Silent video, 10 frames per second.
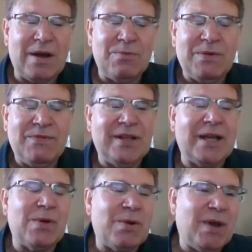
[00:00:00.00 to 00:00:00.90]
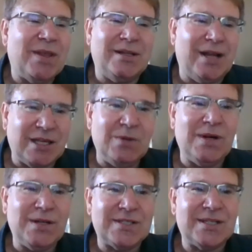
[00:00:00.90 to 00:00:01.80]
we feel like we're one of the lucky
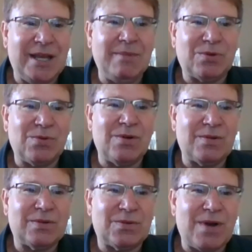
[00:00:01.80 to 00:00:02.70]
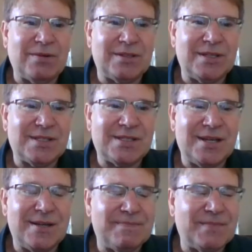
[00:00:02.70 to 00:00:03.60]
ones that came through throughout this
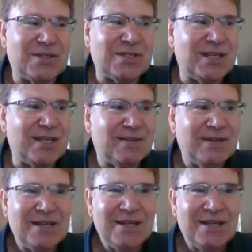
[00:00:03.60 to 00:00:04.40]
uh, this thing.